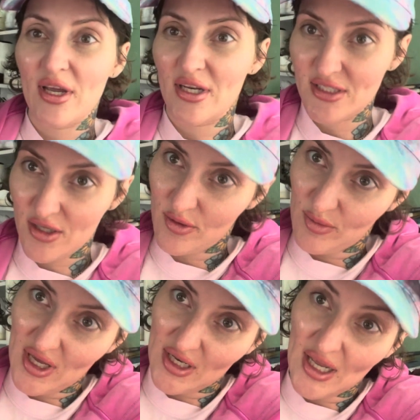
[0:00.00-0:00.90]
and I tell them
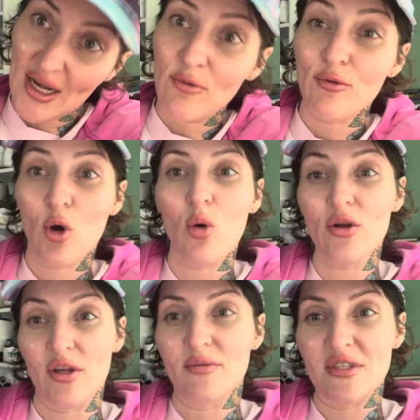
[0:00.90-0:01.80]
again, and I record
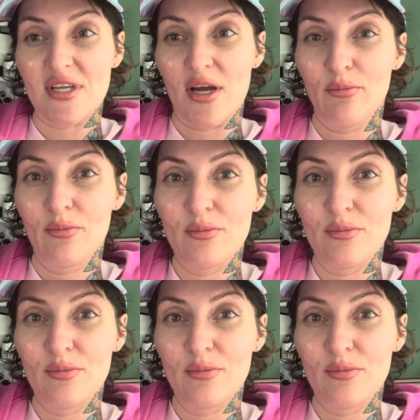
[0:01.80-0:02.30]
them this time.